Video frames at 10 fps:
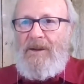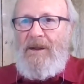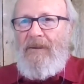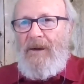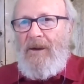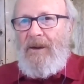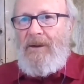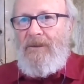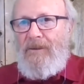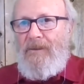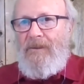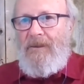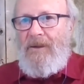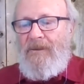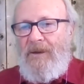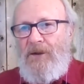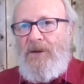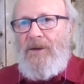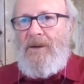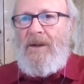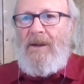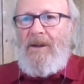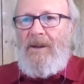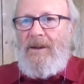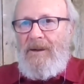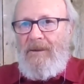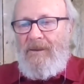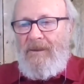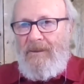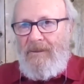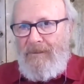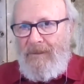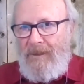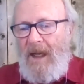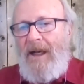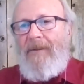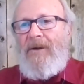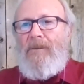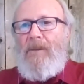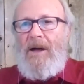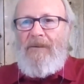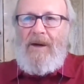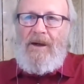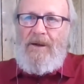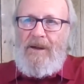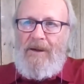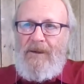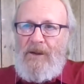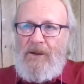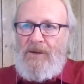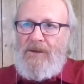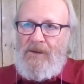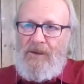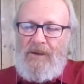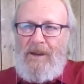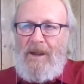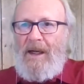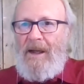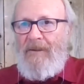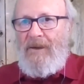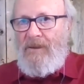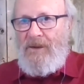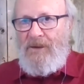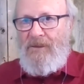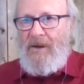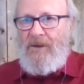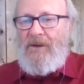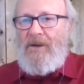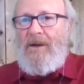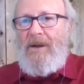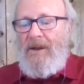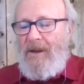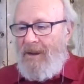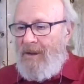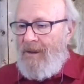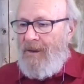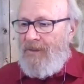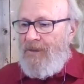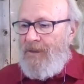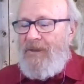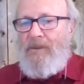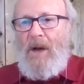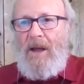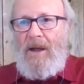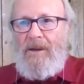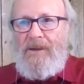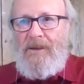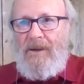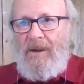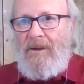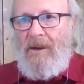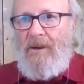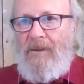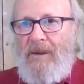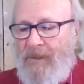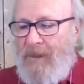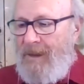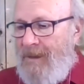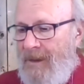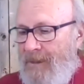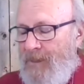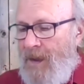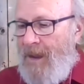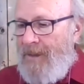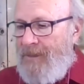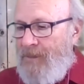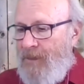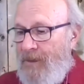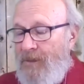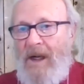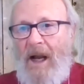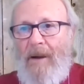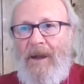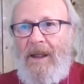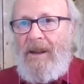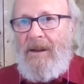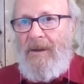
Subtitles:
difficult to envision not having to modify our definitions, certainly not having to restructure our service models, our respite models in order to accommodate